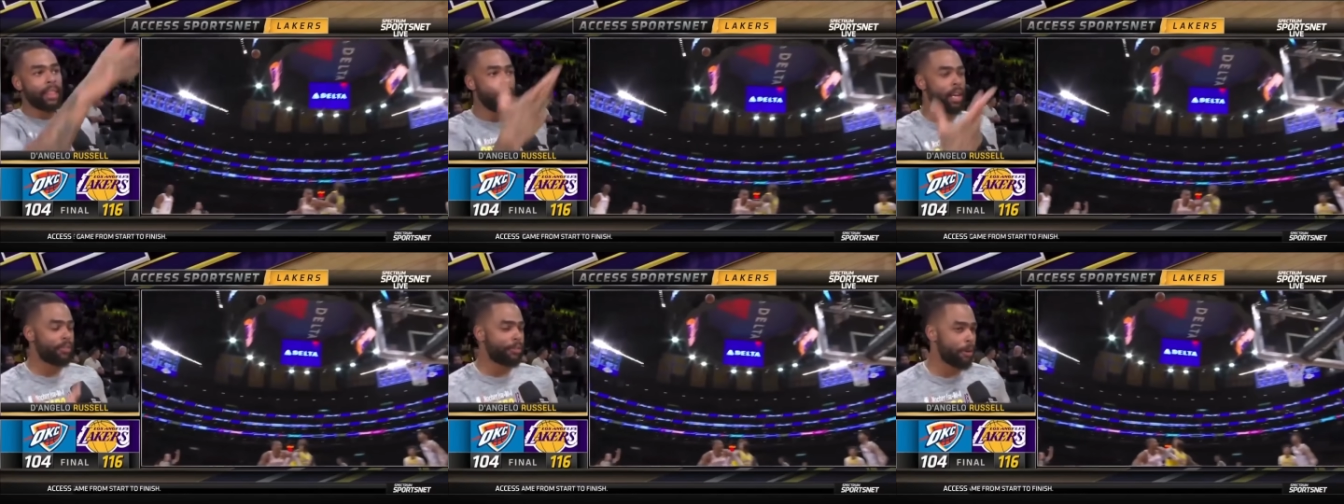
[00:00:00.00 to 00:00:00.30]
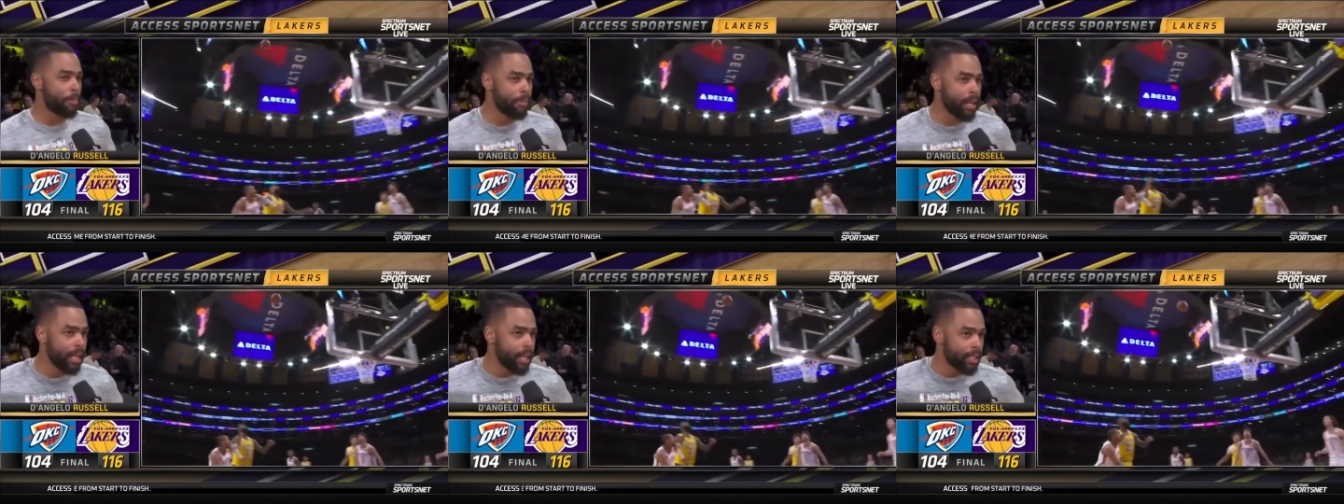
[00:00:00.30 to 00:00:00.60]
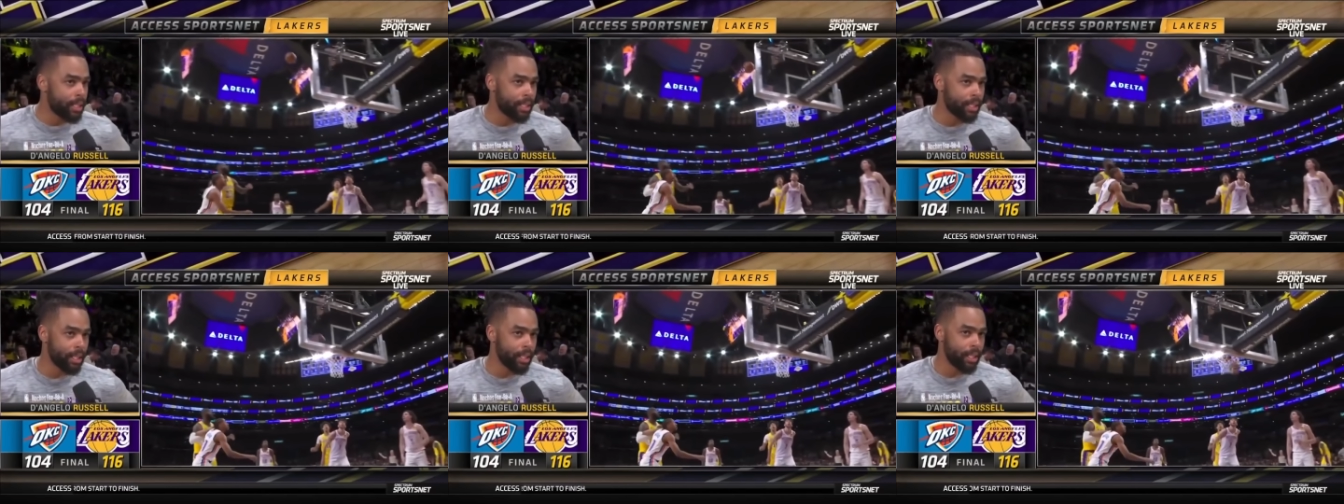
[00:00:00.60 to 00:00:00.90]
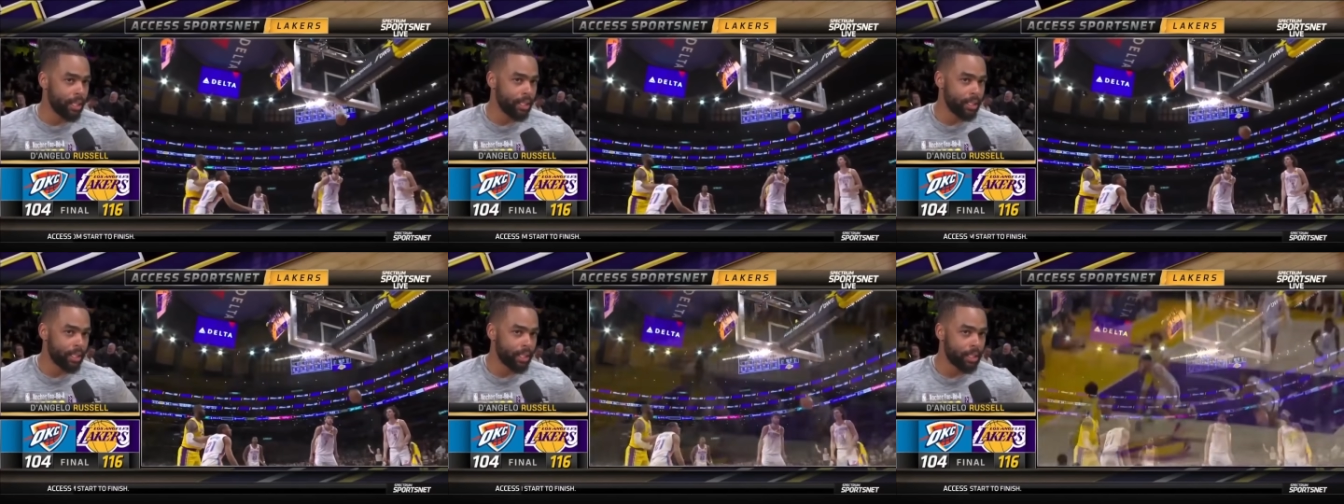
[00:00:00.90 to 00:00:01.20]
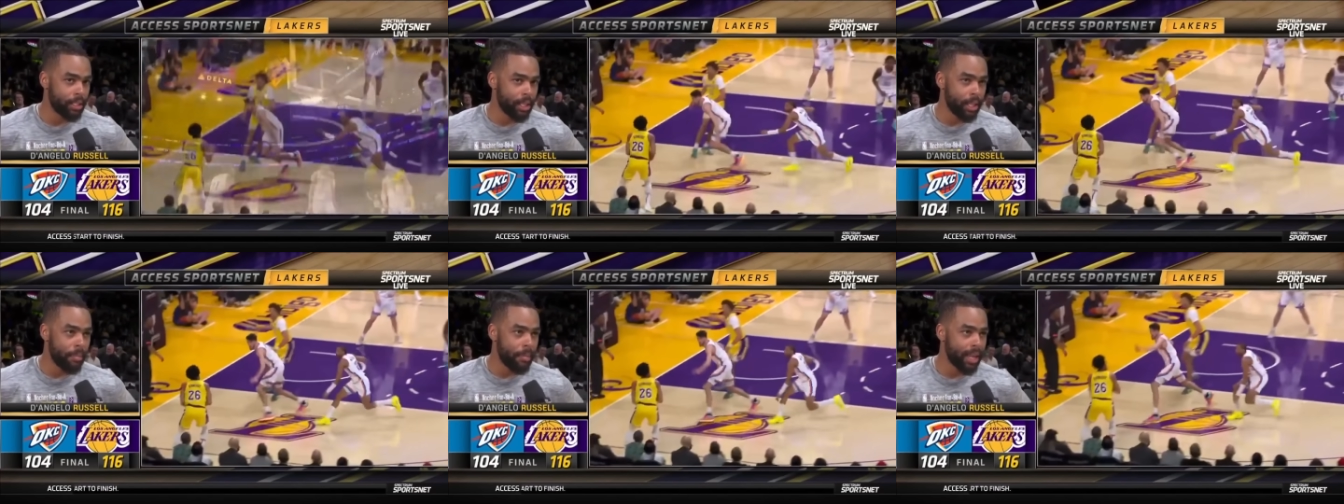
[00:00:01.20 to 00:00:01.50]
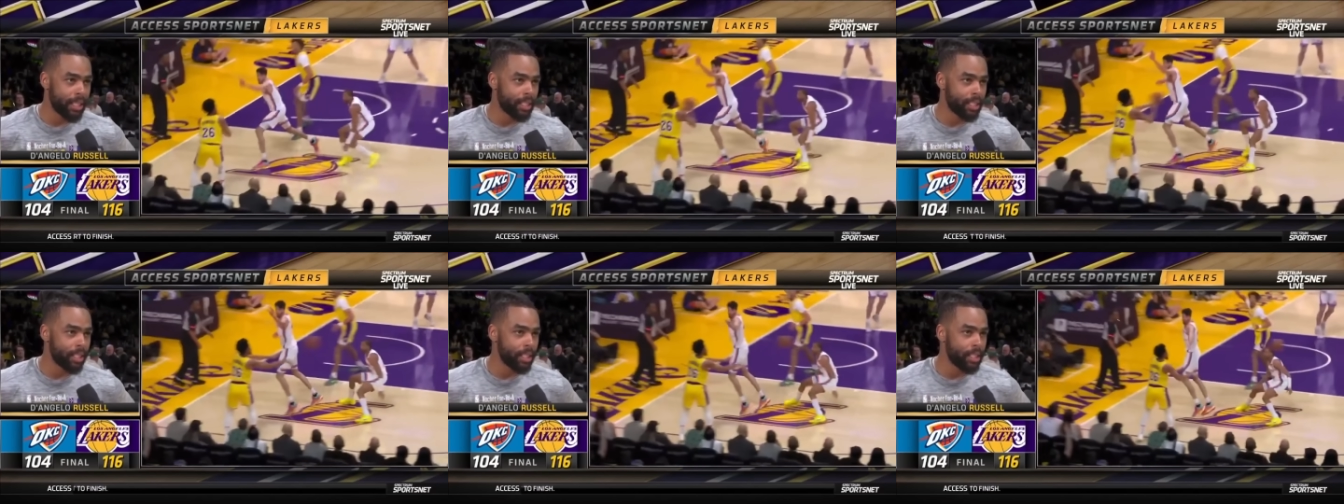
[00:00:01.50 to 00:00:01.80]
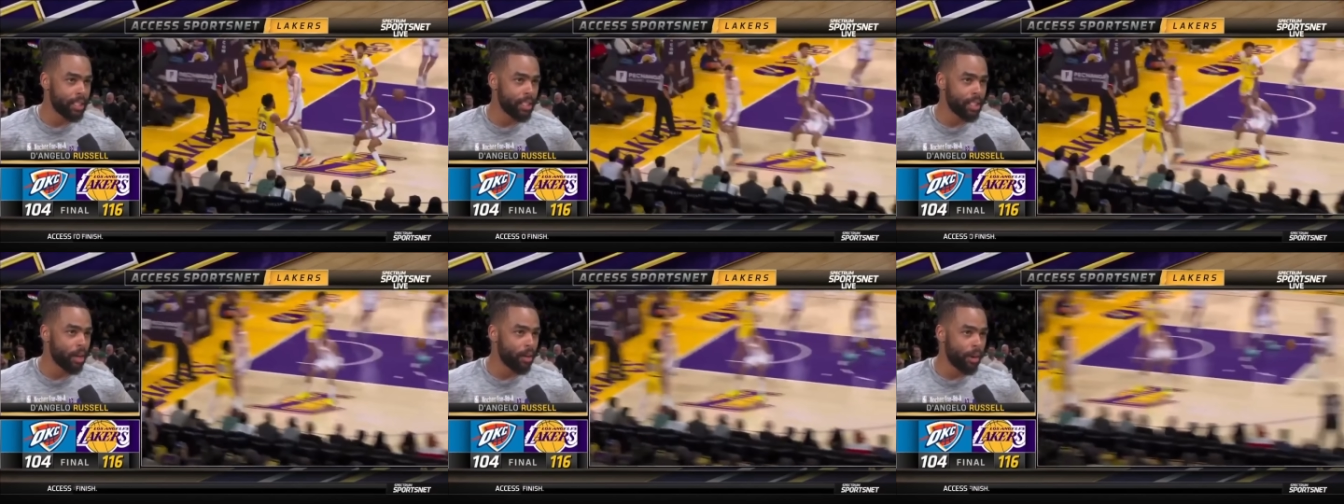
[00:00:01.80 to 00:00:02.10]
think for me, it's, it just it makes it
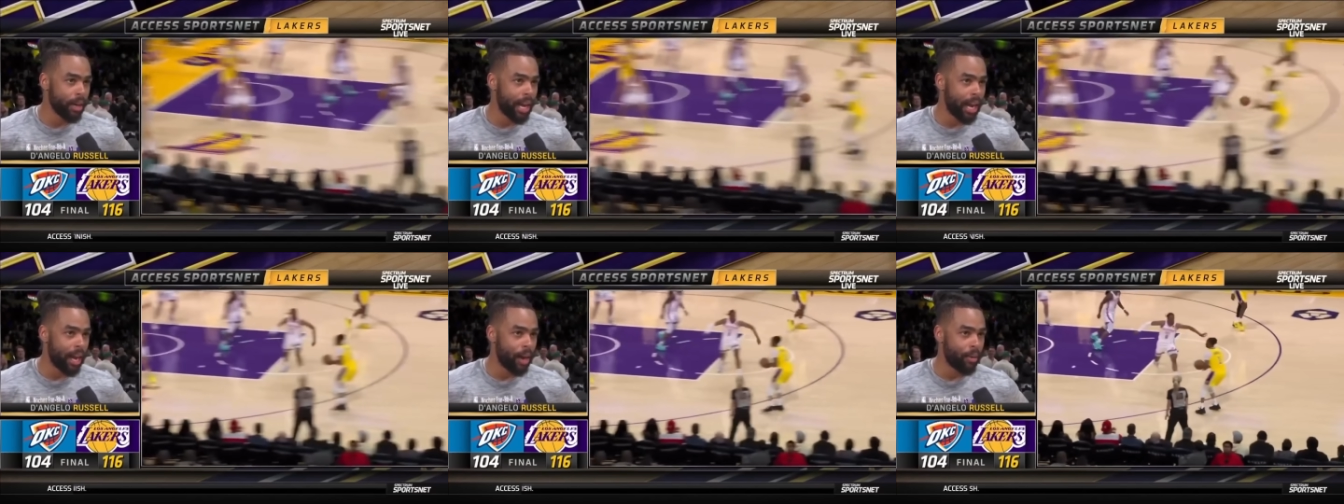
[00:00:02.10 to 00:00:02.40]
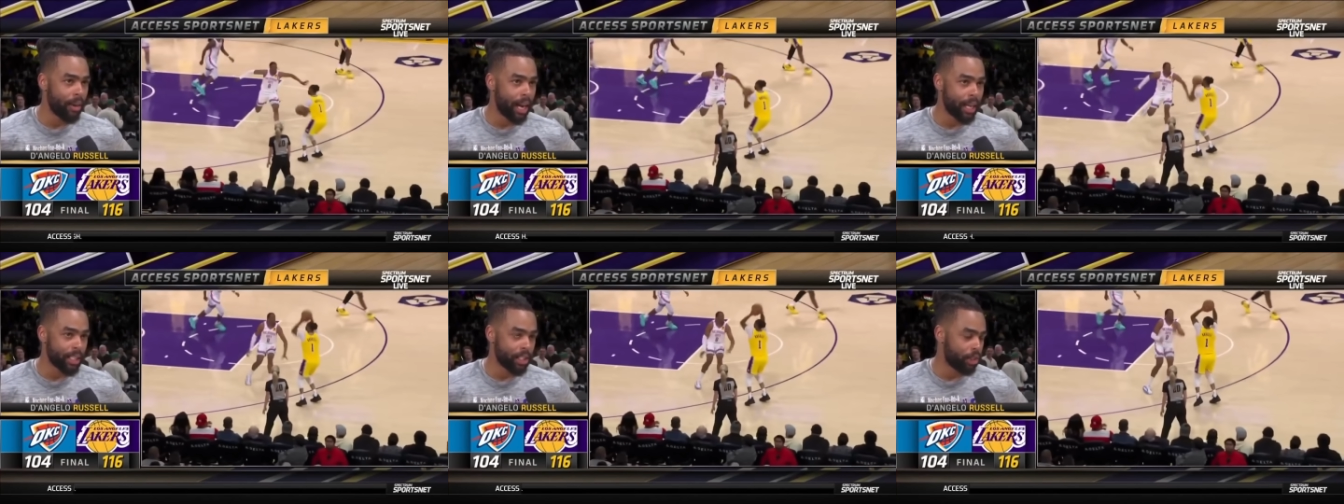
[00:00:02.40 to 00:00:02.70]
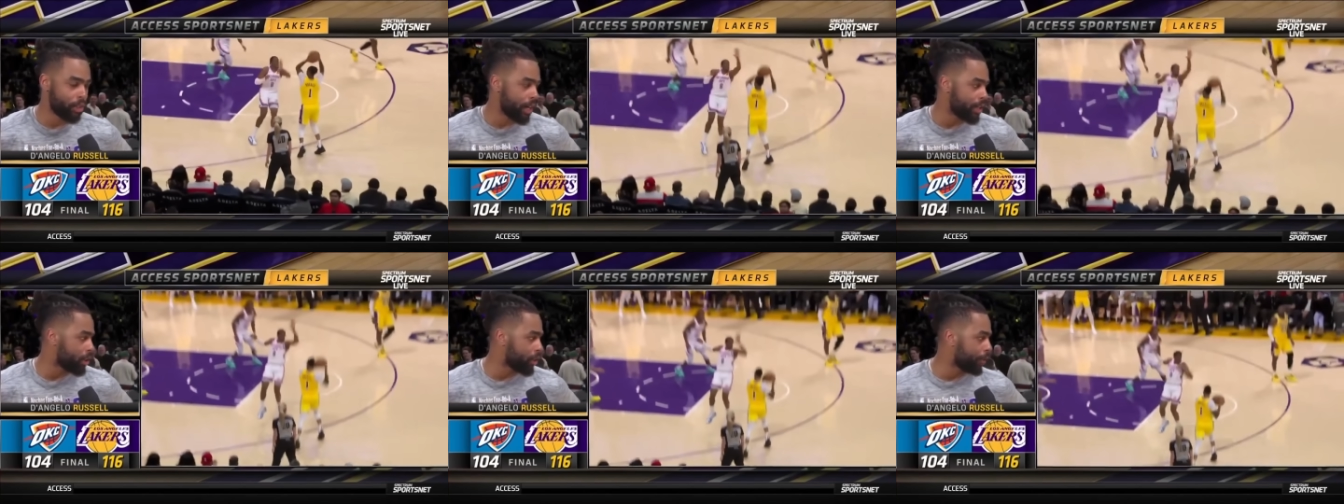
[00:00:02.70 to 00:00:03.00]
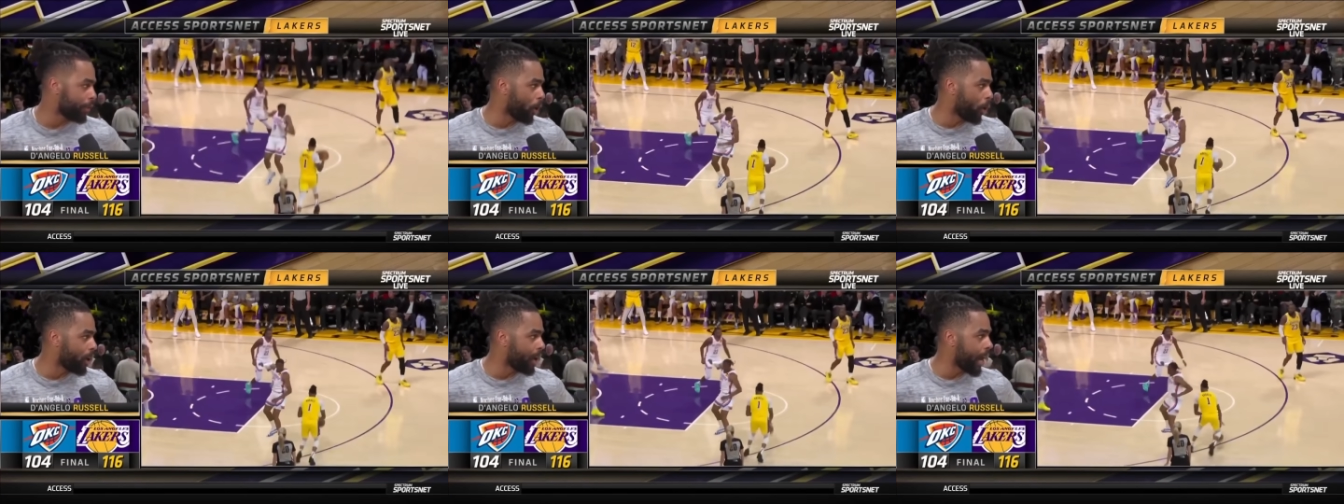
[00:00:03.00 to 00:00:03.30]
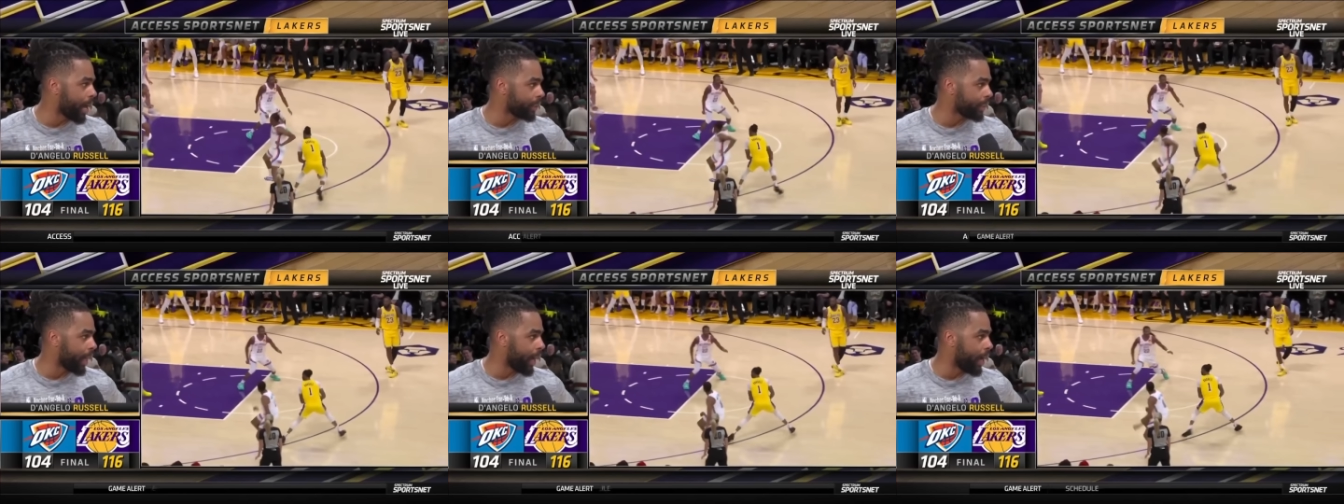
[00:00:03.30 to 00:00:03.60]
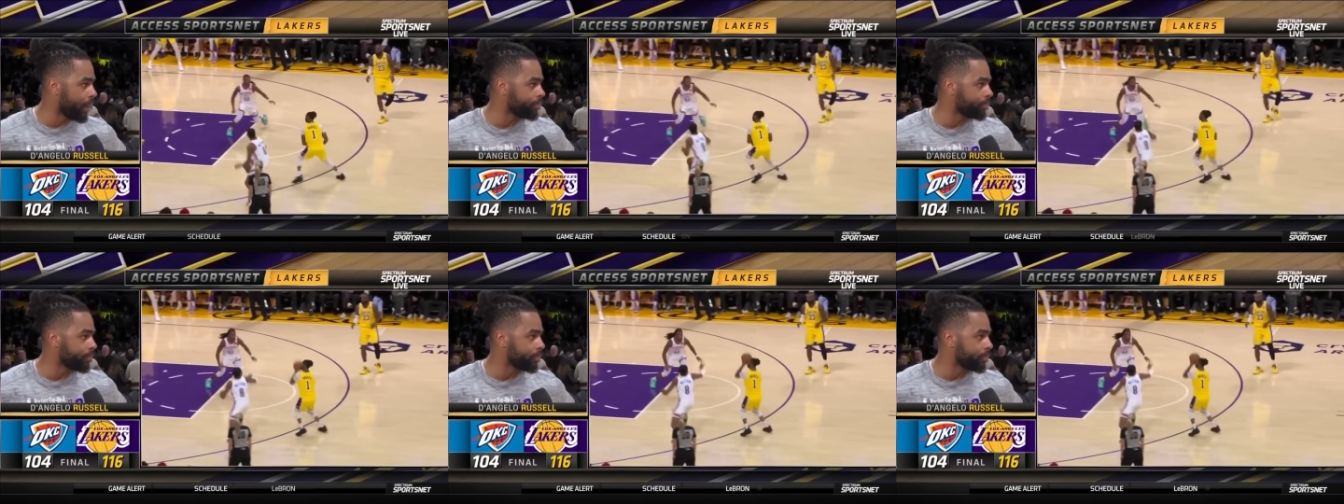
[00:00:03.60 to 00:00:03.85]
easier when I when I can stretch the floor like that,